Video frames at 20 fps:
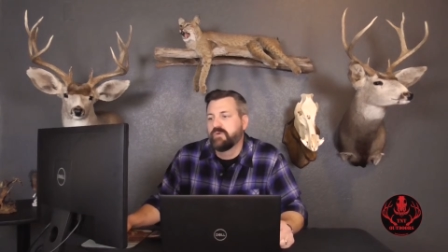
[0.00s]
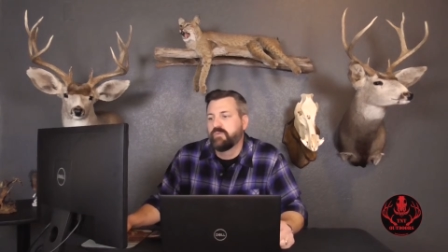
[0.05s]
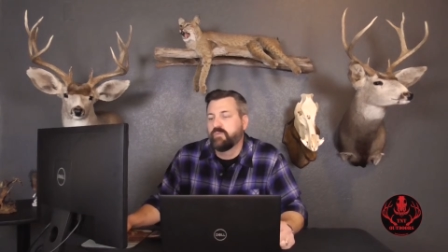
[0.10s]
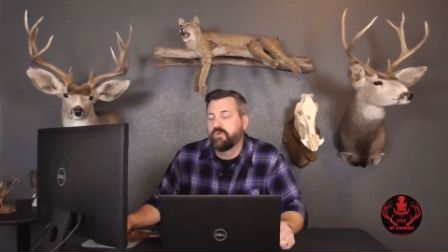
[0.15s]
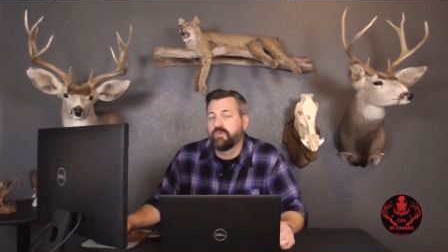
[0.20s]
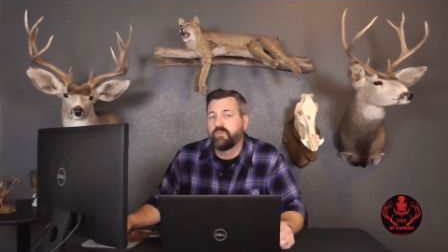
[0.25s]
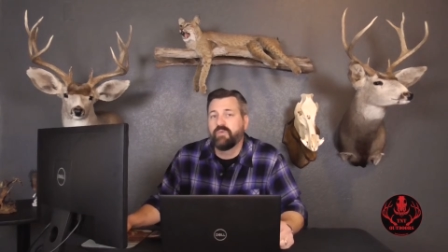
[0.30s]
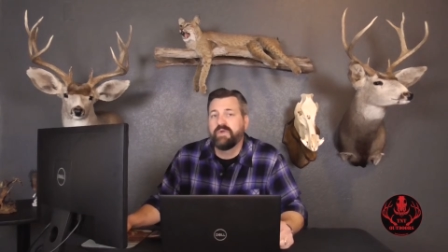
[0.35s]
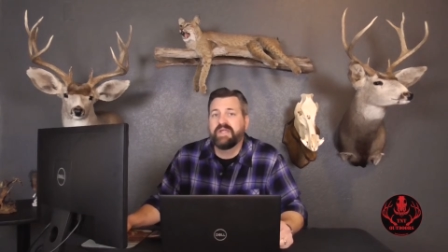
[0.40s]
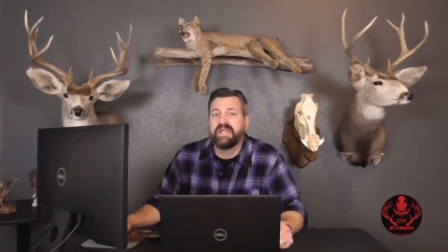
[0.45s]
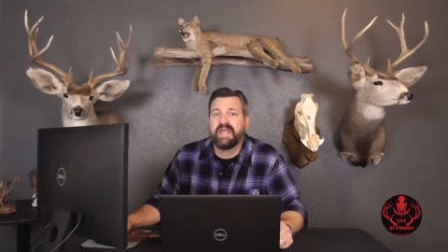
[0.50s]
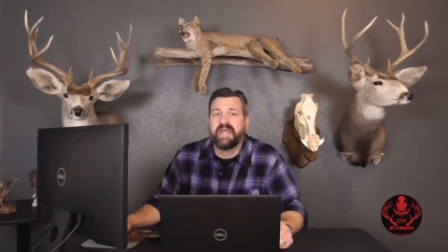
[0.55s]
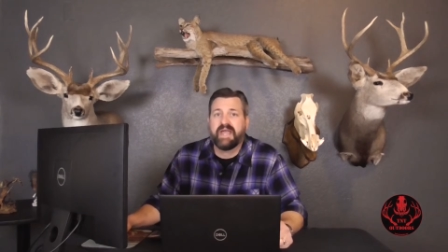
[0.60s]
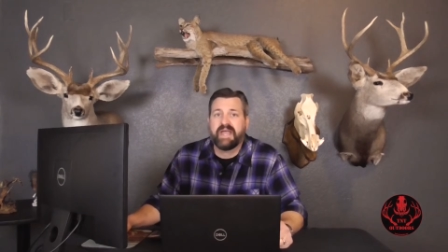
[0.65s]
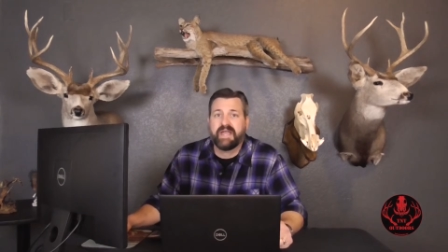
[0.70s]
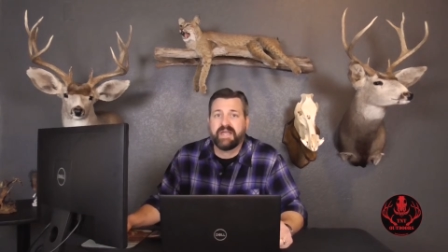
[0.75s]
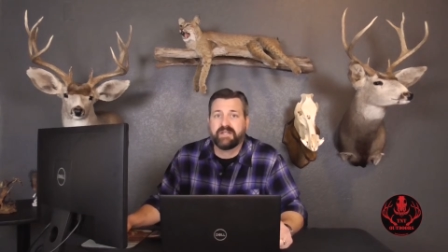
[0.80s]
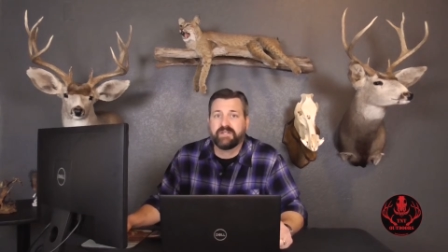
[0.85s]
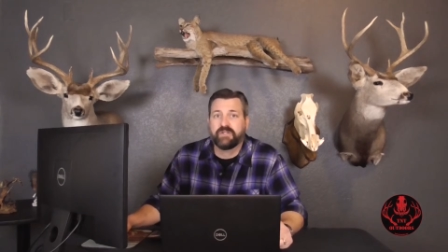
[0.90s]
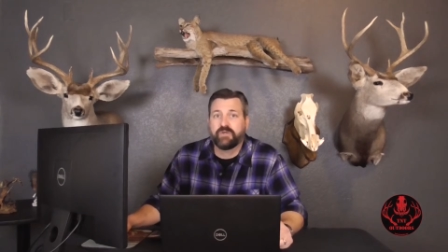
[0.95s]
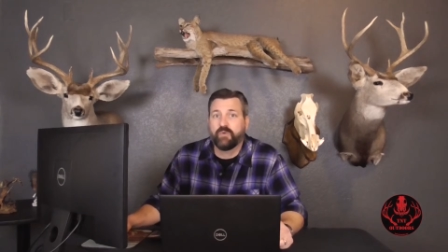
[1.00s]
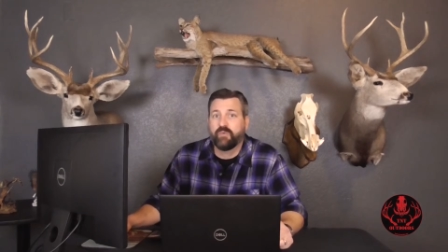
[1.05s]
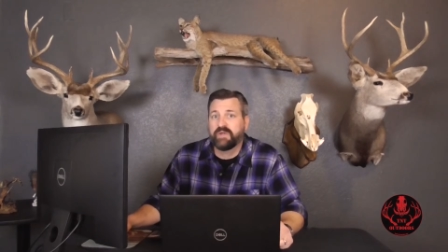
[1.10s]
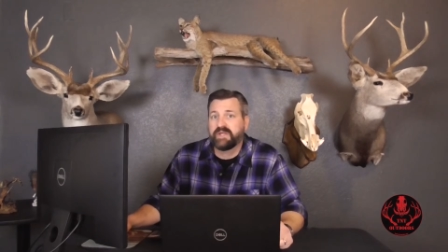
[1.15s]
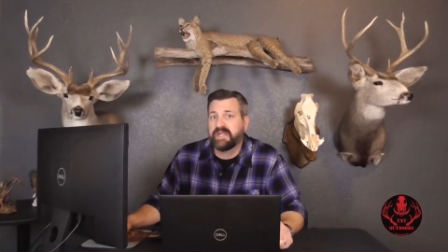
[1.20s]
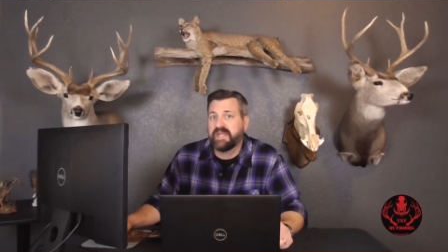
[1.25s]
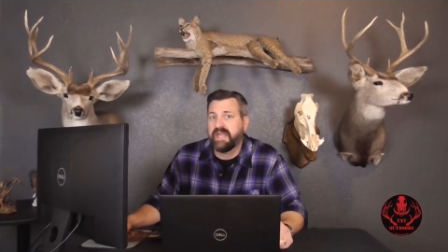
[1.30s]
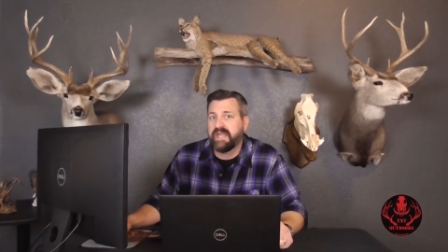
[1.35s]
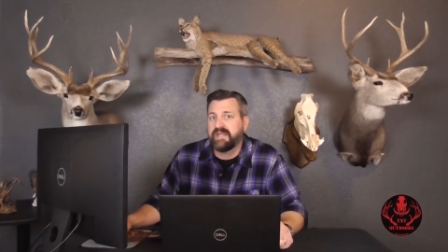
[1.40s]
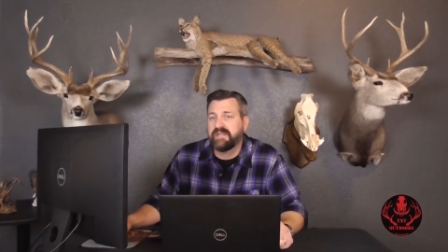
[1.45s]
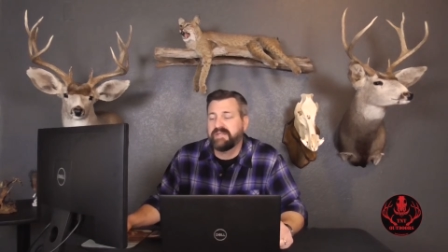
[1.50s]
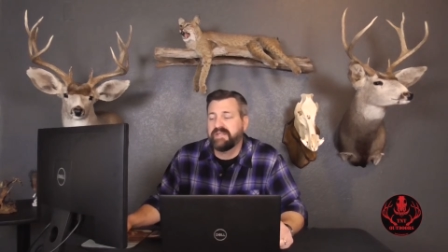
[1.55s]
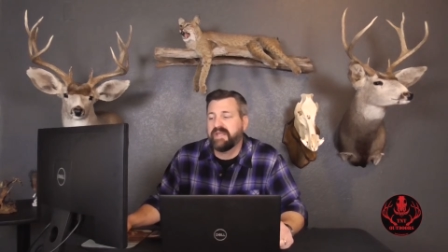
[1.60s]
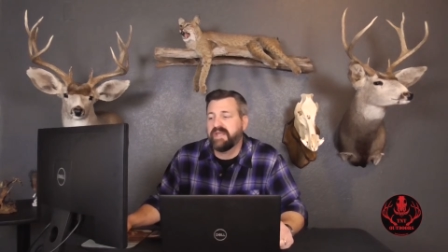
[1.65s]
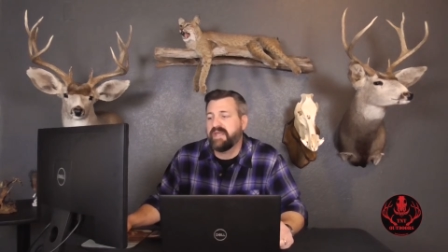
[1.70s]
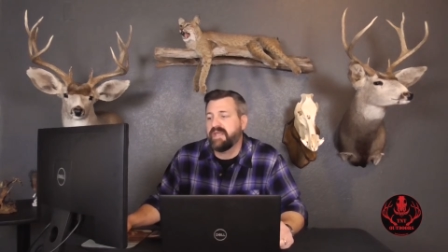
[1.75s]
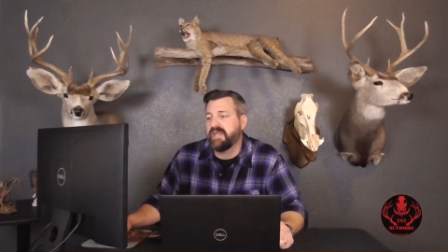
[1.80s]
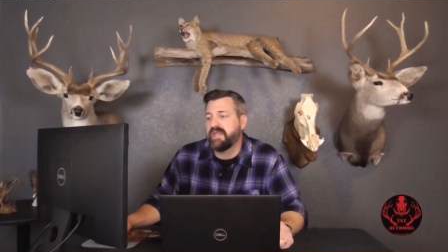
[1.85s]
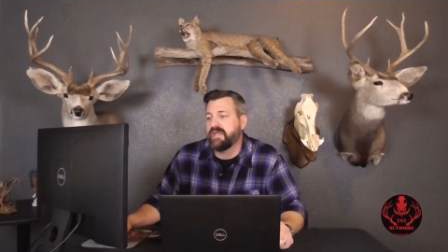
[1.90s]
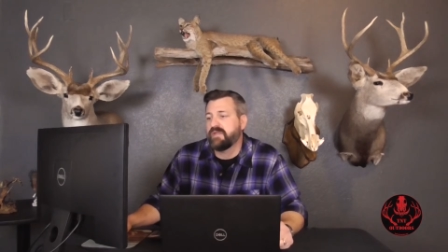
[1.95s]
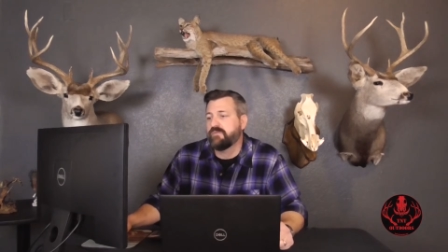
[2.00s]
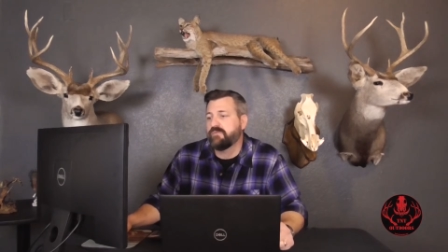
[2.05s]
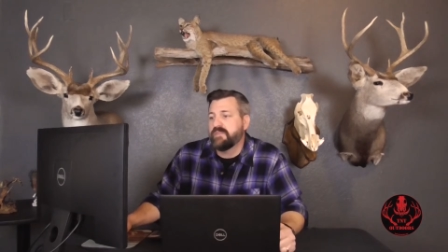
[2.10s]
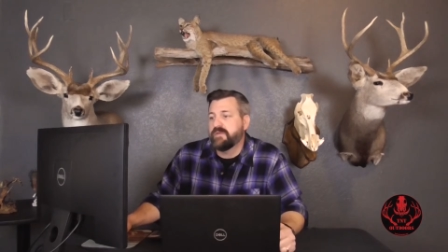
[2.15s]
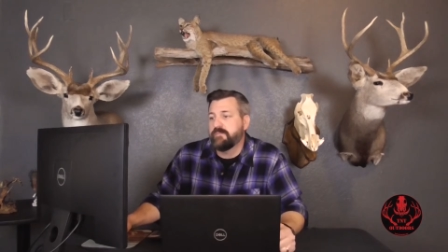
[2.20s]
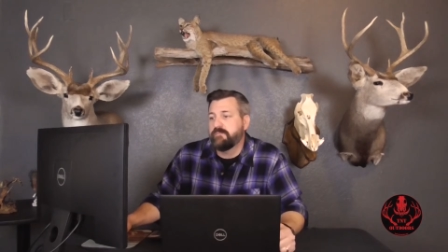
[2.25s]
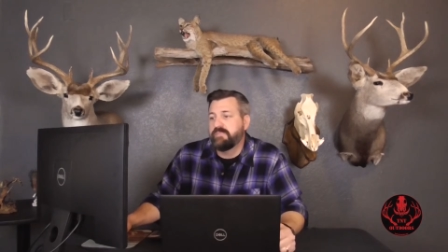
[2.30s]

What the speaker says: where we had going head to head the